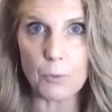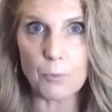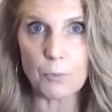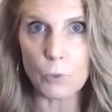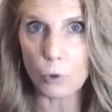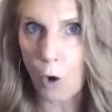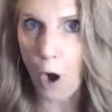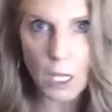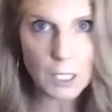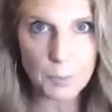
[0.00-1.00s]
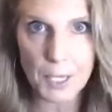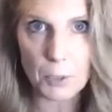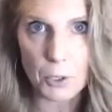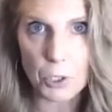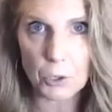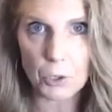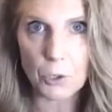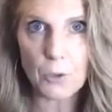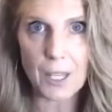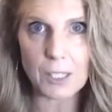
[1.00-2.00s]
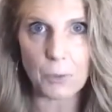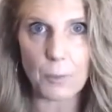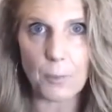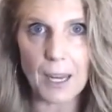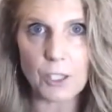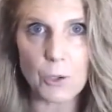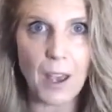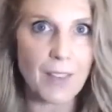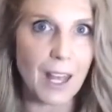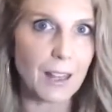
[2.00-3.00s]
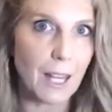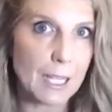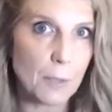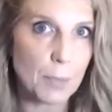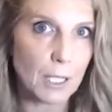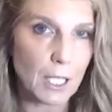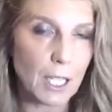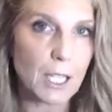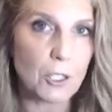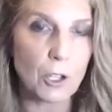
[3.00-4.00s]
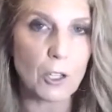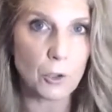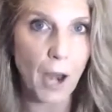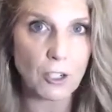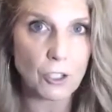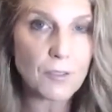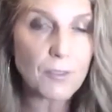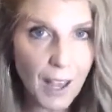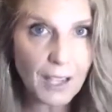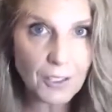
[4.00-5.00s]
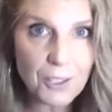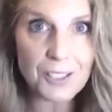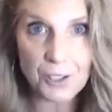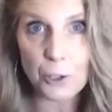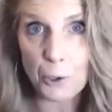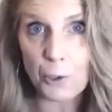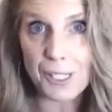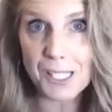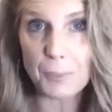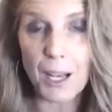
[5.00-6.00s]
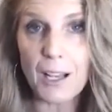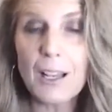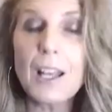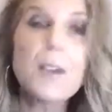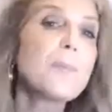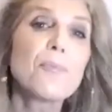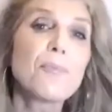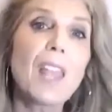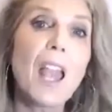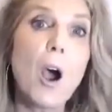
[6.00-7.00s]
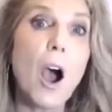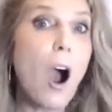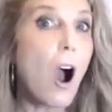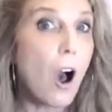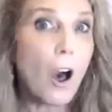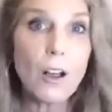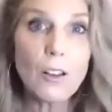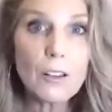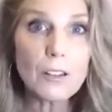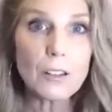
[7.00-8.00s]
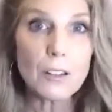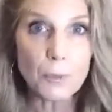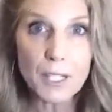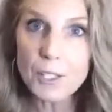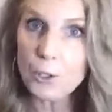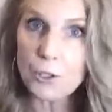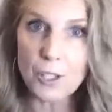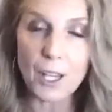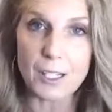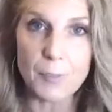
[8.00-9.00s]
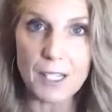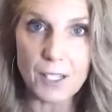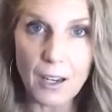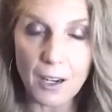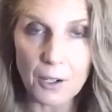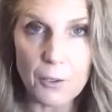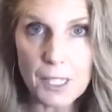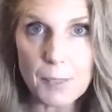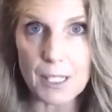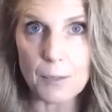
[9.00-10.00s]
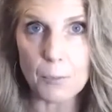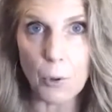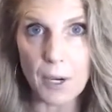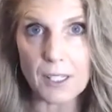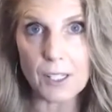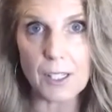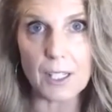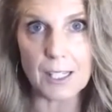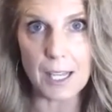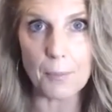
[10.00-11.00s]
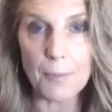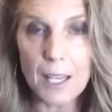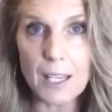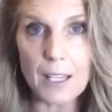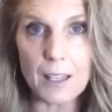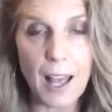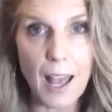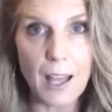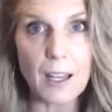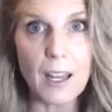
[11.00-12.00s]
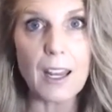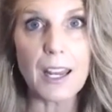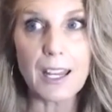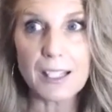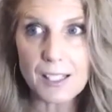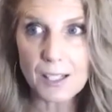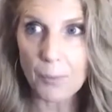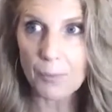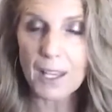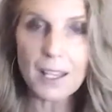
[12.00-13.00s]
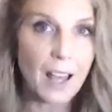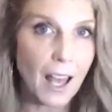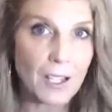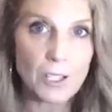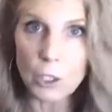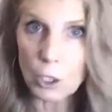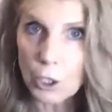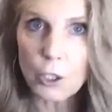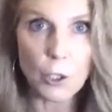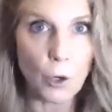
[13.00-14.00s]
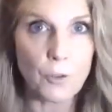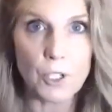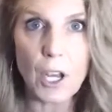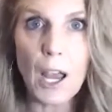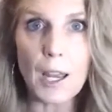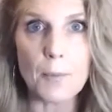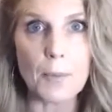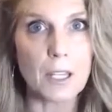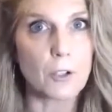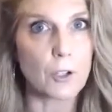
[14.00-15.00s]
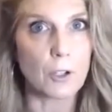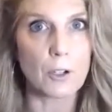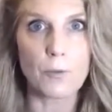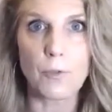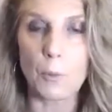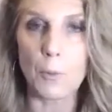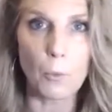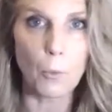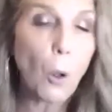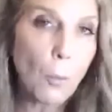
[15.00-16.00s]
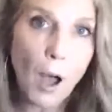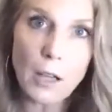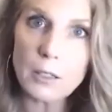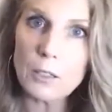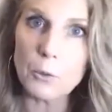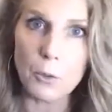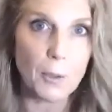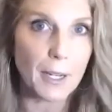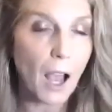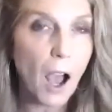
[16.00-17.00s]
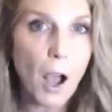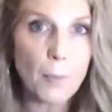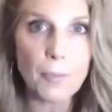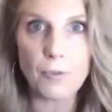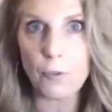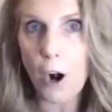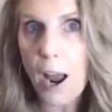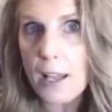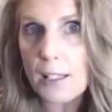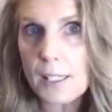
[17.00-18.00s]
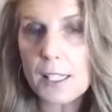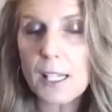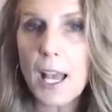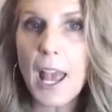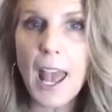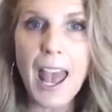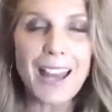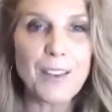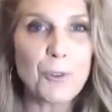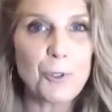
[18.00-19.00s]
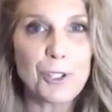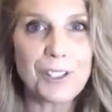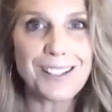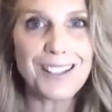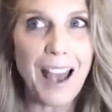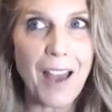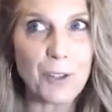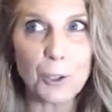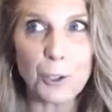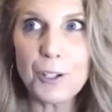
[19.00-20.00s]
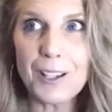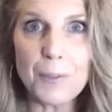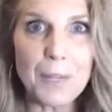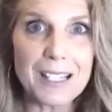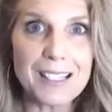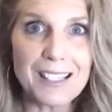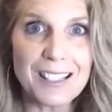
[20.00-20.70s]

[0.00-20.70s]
draws people to you. That's what makes you have that likability and attraction factor, is your charisma. All the research that has been done on charisma points to the same thing, in that it's something that is learned over time, either from a role model, growing up, friends. And if you just haven't learned it, it means